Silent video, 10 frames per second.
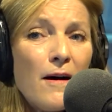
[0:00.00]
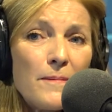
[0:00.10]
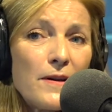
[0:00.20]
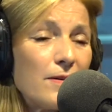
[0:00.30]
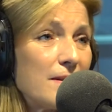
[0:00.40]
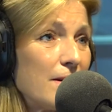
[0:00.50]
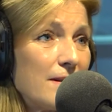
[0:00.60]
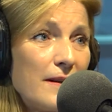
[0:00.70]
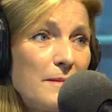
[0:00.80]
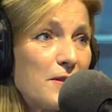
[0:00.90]
because it
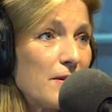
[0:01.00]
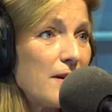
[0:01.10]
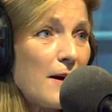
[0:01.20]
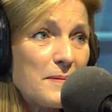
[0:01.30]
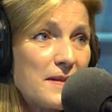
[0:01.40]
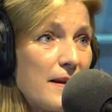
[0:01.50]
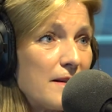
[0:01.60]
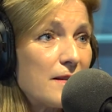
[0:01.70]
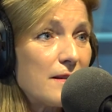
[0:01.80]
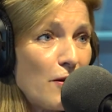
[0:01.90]
seemed to
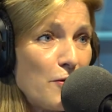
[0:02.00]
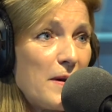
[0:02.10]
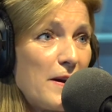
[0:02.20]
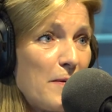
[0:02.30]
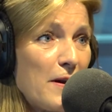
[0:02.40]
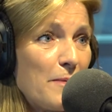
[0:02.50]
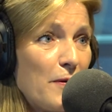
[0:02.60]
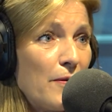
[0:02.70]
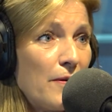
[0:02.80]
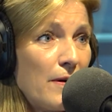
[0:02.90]
upset so many you people. You got
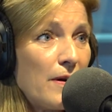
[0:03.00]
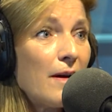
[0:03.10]
a lot of a